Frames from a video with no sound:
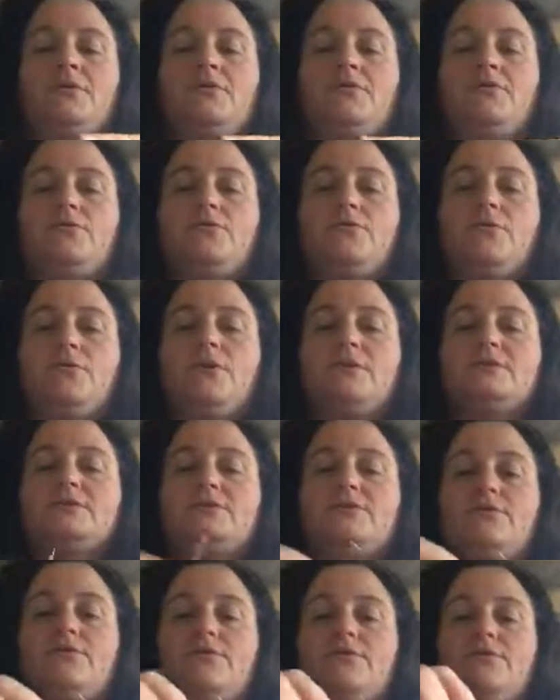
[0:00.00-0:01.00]
you
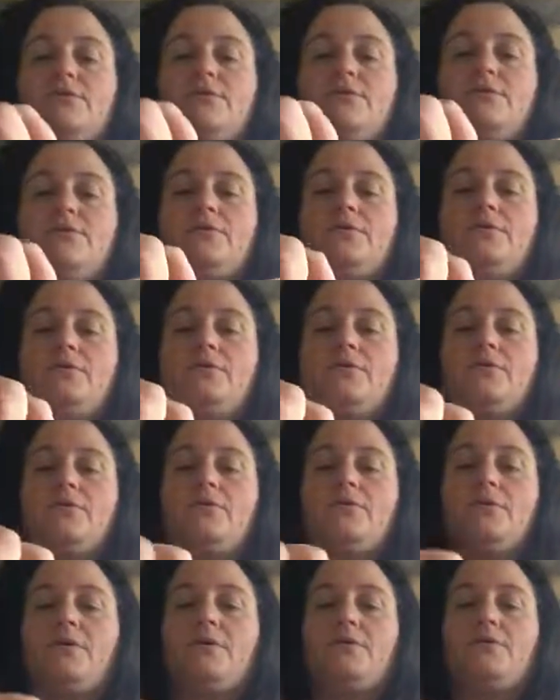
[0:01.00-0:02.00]
cross over,
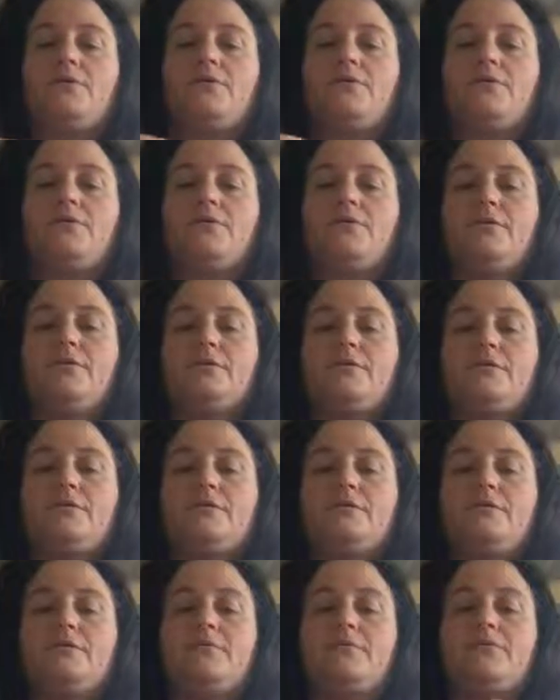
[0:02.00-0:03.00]
go under,
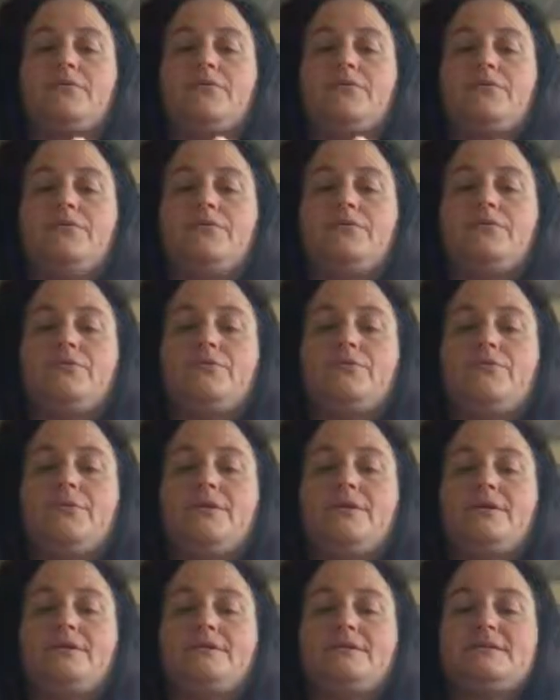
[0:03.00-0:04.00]
and pull through
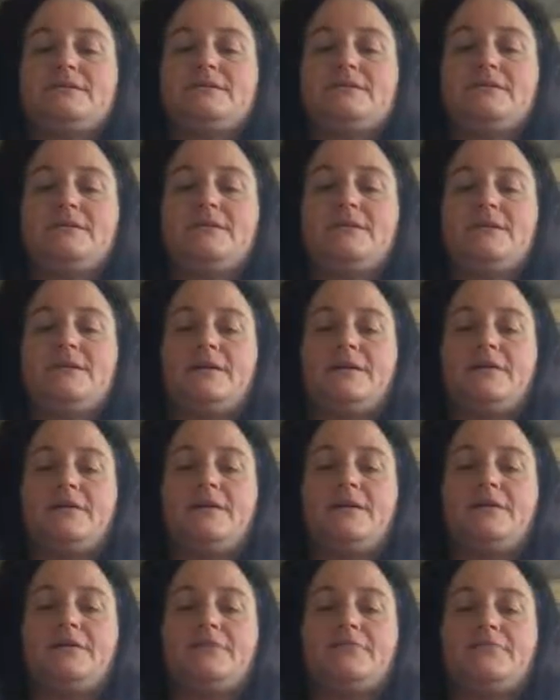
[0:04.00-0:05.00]
twice, and a
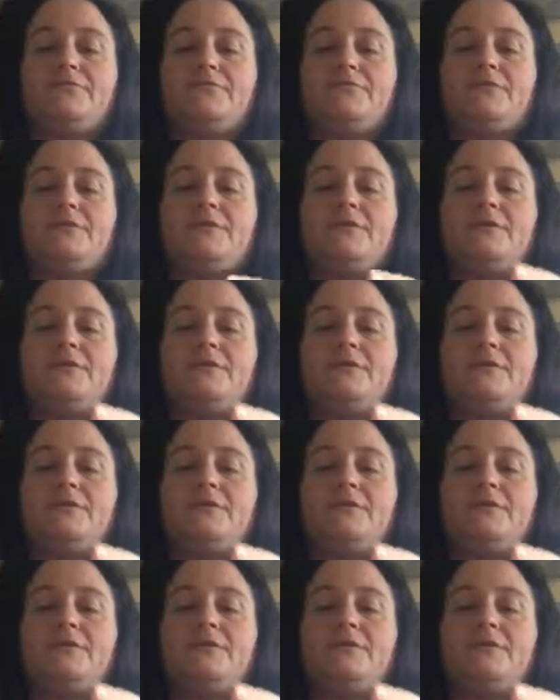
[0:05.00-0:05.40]
lot of